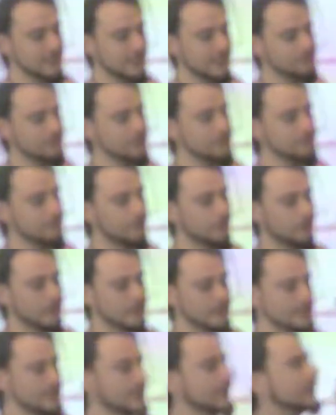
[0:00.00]
every
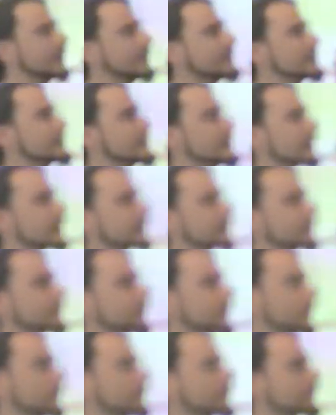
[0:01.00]
four seconds on
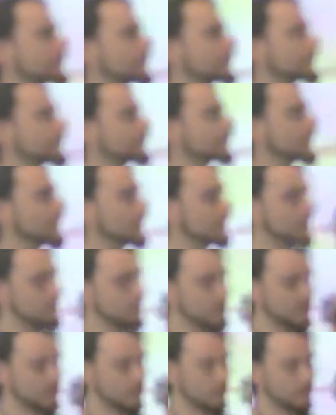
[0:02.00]
default,
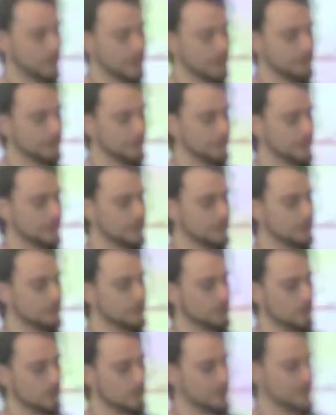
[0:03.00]
but you can put it to
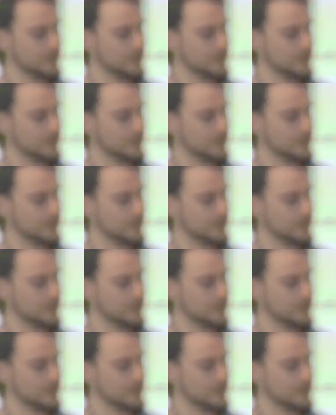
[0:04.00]
two